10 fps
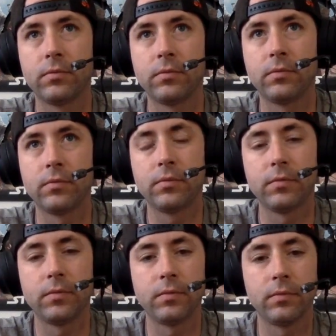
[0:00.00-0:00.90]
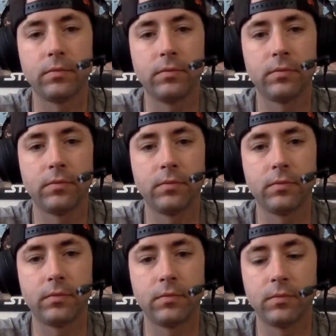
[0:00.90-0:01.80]

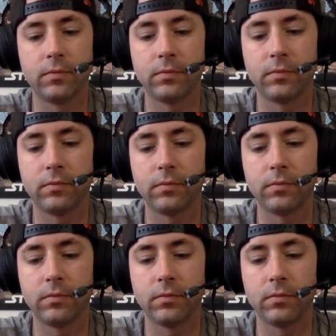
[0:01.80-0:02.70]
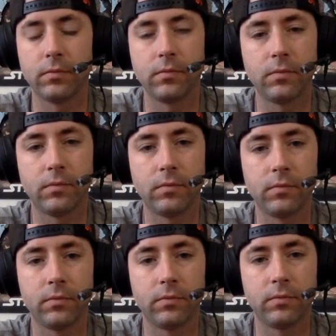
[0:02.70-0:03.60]

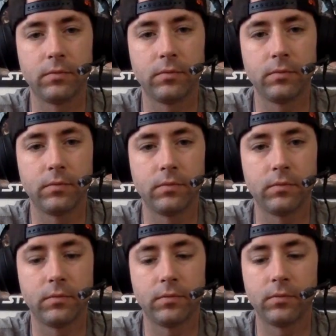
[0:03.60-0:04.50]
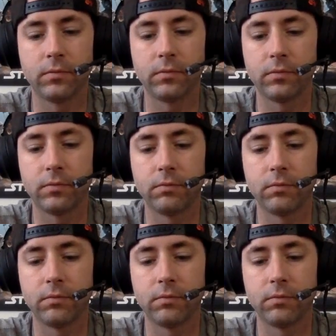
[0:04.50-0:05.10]
(silent)